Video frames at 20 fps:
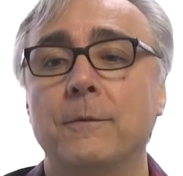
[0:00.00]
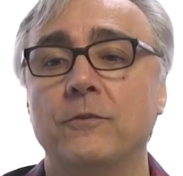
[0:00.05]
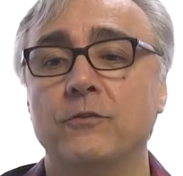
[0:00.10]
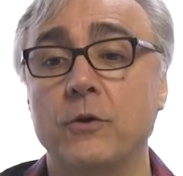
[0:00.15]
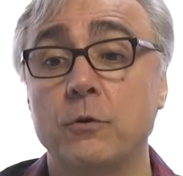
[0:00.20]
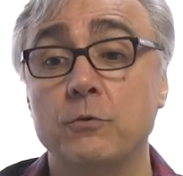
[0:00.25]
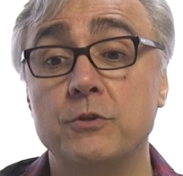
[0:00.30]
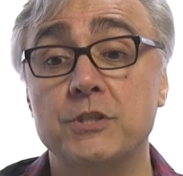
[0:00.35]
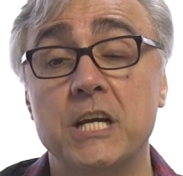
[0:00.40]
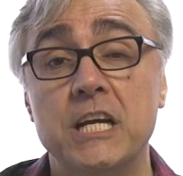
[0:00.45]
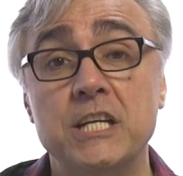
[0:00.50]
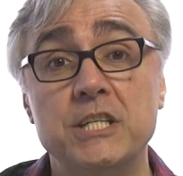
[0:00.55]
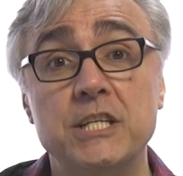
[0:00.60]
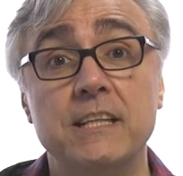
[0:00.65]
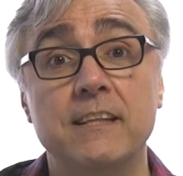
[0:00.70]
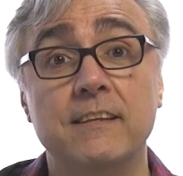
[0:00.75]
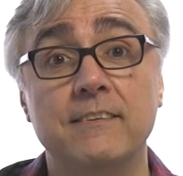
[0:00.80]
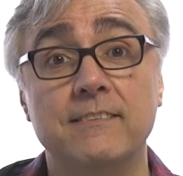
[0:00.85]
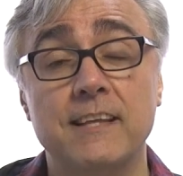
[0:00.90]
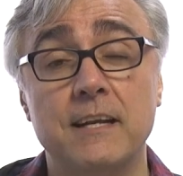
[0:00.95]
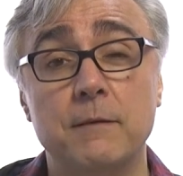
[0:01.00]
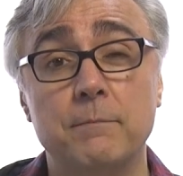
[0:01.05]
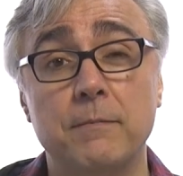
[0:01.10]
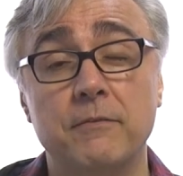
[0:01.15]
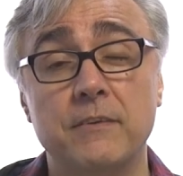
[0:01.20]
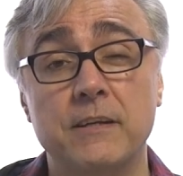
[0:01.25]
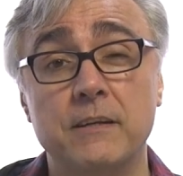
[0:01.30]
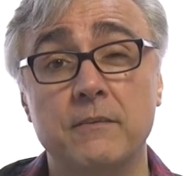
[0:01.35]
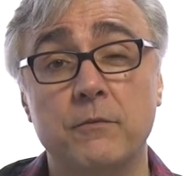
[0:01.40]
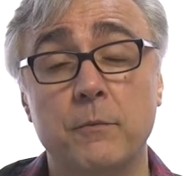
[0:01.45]
So changing the setup
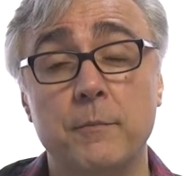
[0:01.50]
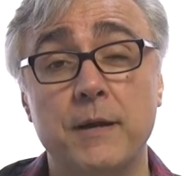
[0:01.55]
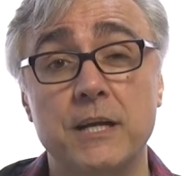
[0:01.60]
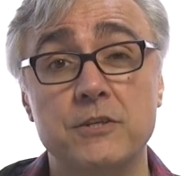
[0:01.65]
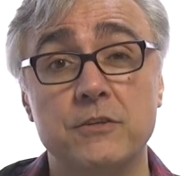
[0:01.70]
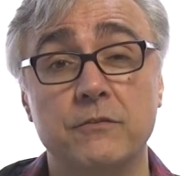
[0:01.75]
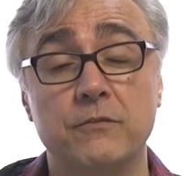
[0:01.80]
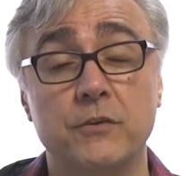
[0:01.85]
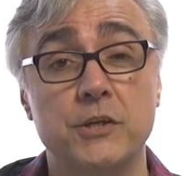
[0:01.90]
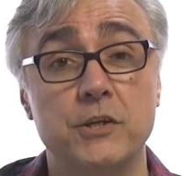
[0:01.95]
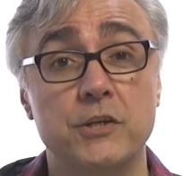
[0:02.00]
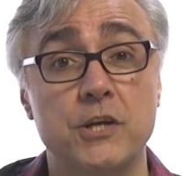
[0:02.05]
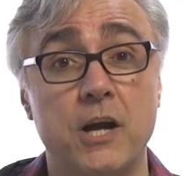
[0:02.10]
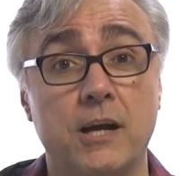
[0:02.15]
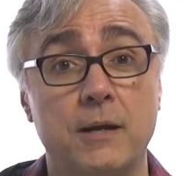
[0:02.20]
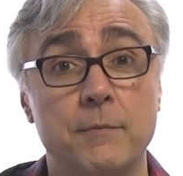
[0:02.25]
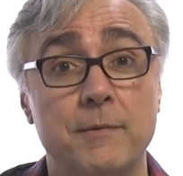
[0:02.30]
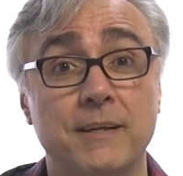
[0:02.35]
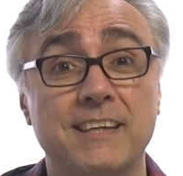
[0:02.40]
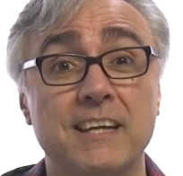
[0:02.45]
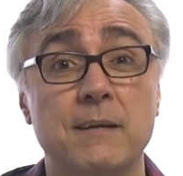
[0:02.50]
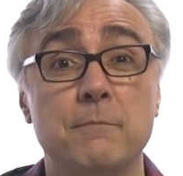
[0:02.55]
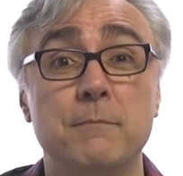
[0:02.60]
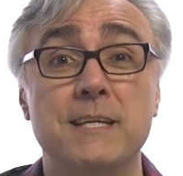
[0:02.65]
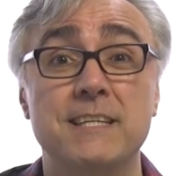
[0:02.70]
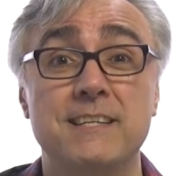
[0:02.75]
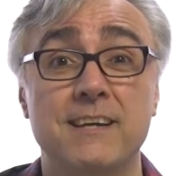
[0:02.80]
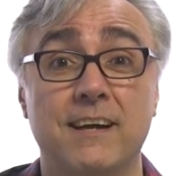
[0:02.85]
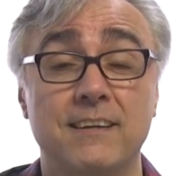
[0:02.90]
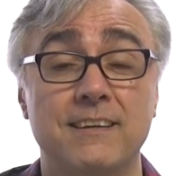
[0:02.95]
of the information for your document can
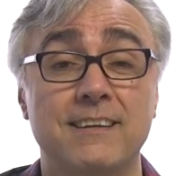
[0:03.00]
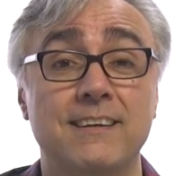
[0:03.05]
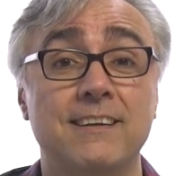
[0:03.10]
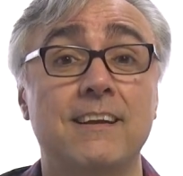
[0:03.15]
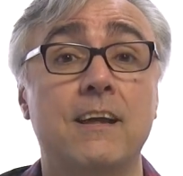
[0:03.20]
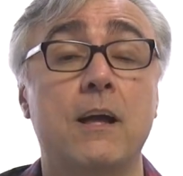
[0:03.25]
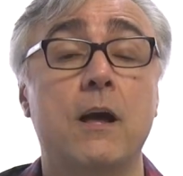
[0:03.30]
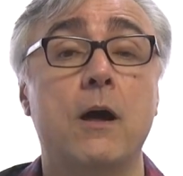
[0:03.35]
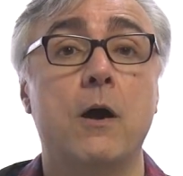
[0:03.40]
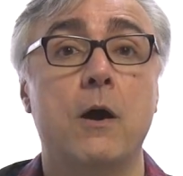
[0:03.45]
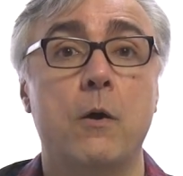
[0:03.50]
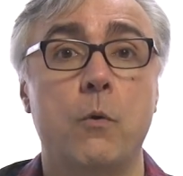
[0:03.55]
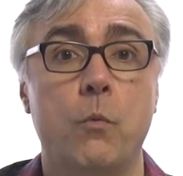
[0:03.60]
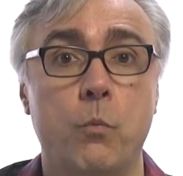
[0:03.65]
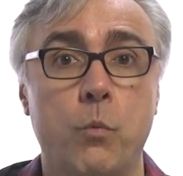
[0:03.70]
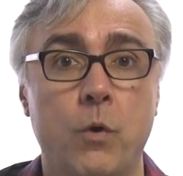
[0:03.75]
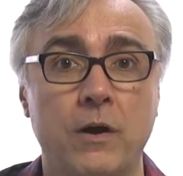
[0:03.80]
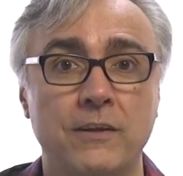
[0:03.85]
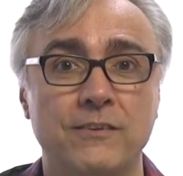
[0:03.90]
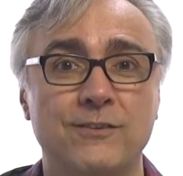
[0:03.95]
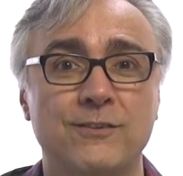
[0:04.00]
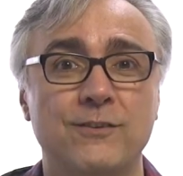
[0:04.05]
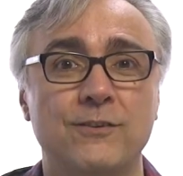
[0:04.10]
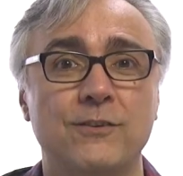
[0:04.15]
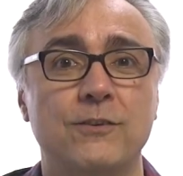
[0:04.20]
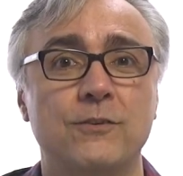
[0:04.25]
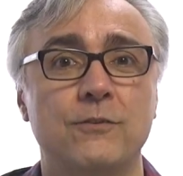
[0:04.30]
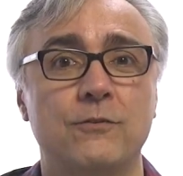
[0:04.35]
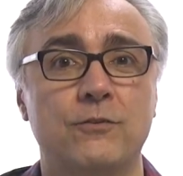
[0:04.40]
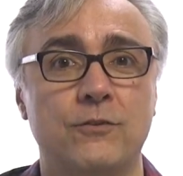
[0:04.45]
be done once
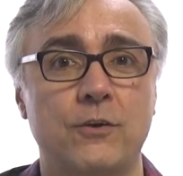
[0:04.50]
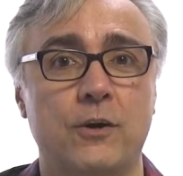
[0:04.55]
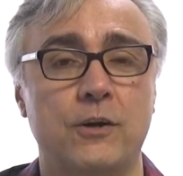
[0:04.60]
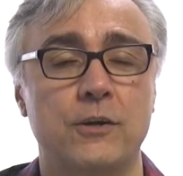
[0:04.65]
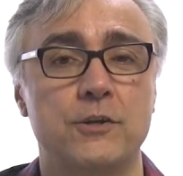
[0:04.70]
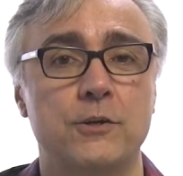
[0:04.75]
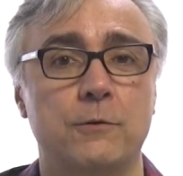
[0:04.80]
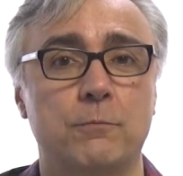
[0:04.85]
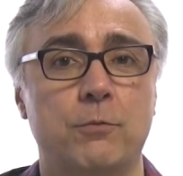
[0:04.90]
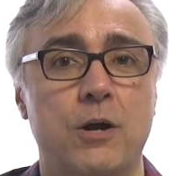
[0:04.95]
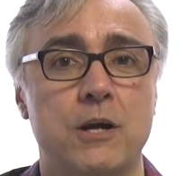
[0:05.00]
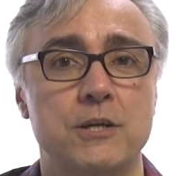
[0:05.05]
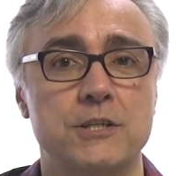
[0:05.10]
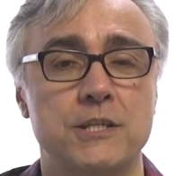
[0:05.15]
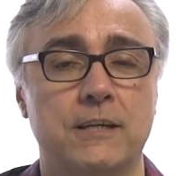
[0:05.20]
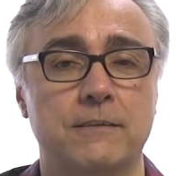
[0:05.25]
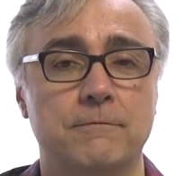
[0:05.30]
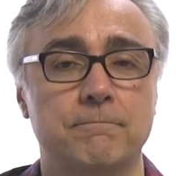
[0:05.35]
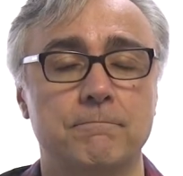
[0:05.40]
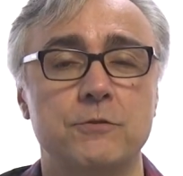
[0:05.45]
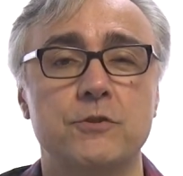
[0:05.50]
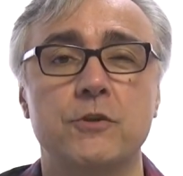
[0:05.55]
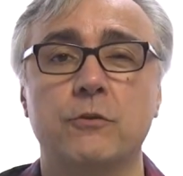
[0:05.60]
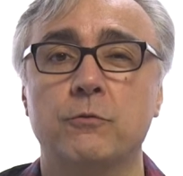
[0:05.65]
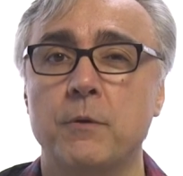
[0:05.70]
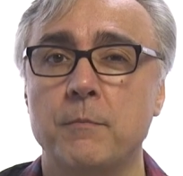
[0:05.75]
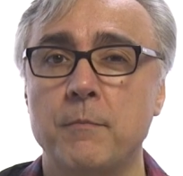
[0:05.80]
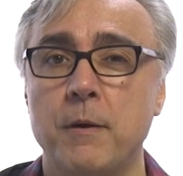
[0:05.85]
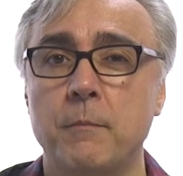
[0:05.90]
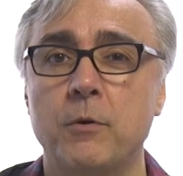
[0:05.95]
you've started your project.
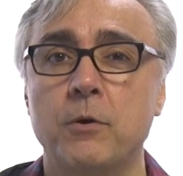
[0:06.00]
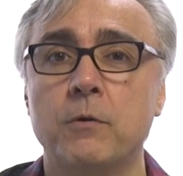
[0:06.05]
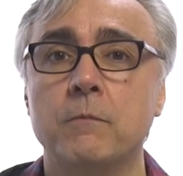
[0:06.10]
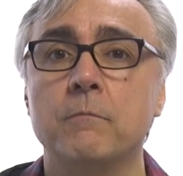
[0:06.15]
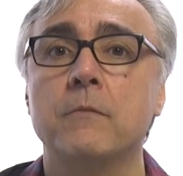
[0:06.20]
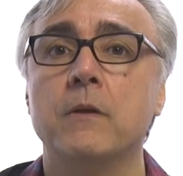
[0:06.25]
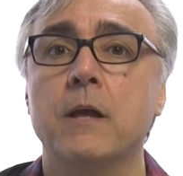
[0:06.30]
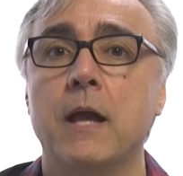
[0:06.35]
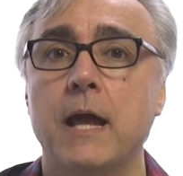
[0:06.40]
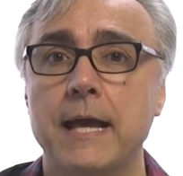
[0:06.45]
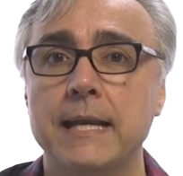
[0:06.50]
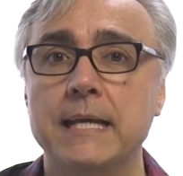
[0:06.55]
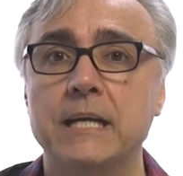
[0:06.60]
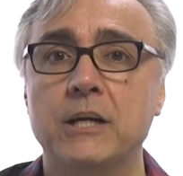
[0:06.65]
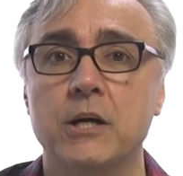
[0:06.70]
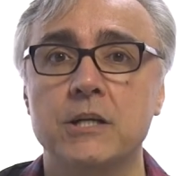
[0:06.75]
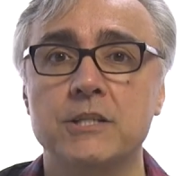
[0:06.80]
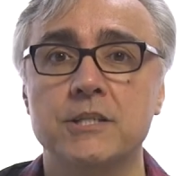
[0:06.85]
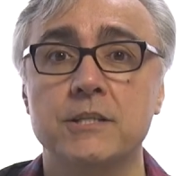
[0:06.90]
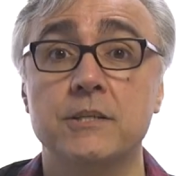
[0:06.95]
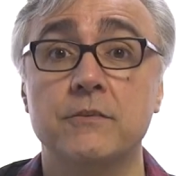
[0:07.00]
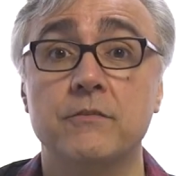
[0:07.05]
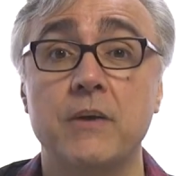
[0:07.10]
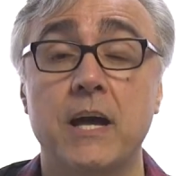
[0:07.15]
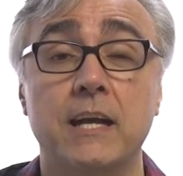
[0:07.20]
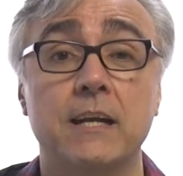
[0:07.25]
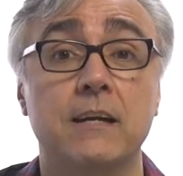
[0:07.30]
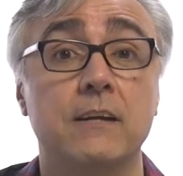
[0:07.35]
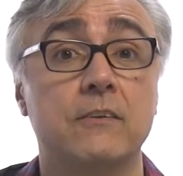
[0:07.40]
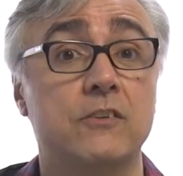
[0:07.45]
Just remember, any content you've
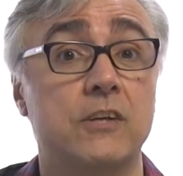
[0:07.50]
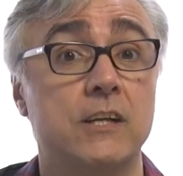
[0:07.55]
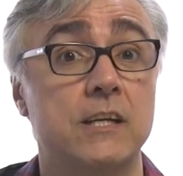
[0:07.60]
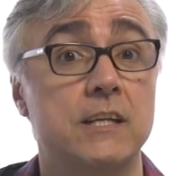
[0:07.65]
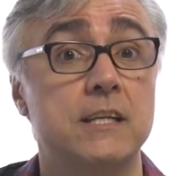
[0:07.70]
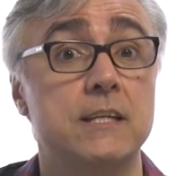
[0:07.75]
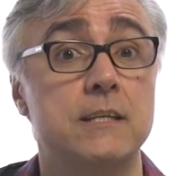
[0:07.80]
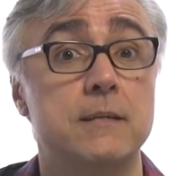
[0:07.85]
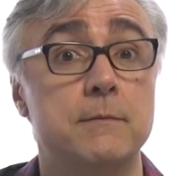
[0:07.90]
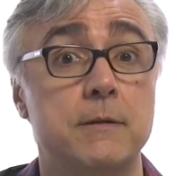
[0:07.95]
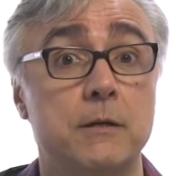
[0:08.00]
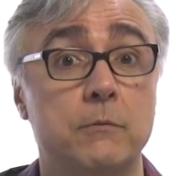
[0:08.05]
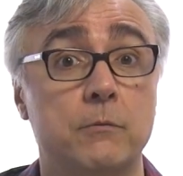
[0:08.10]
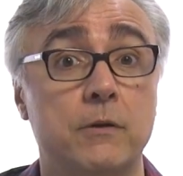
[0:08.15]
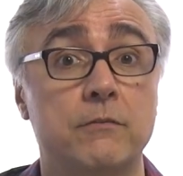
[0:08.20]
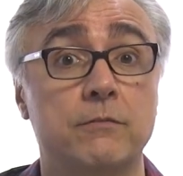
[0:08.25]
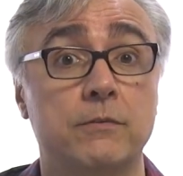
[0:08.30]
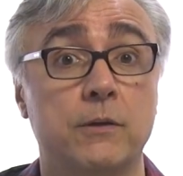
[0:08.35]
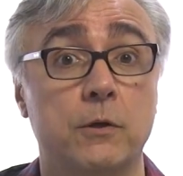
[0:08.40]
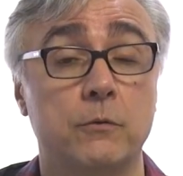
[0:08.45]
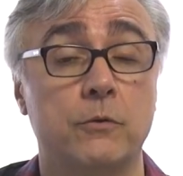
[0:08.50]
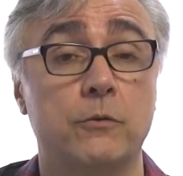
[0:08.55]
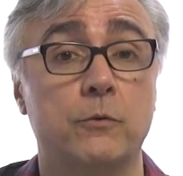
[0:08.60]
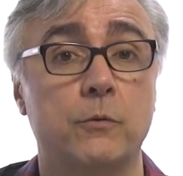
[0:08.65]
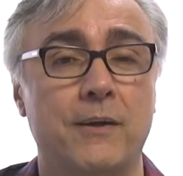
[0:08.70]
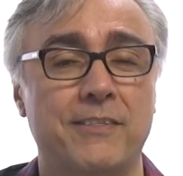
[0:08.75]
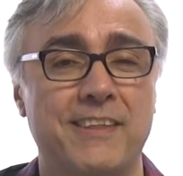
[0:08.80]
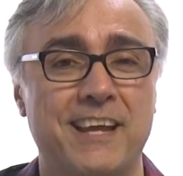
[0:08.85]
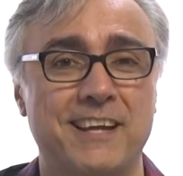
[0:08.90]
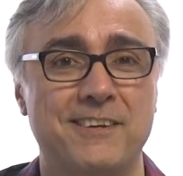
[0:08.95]
added is going to need to be reflowed
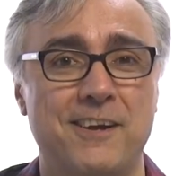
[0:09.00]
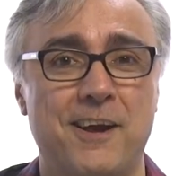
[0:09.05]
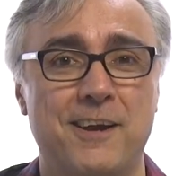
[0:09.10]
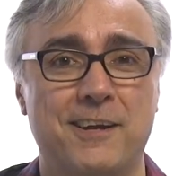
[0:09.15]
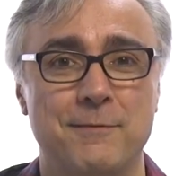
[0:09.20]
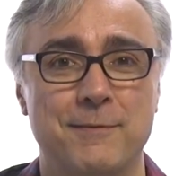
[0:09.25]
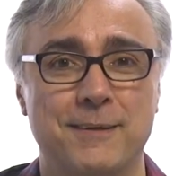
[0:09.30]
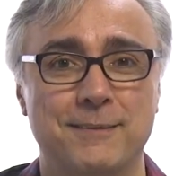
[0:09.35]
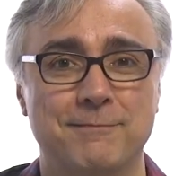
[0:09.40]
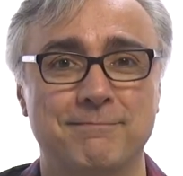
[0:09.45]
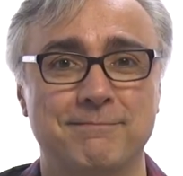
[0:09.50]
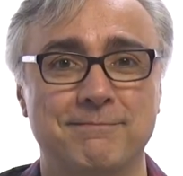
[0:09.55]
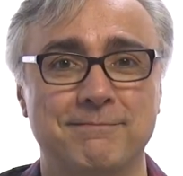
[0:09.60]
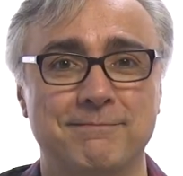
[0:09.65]
throughout that document.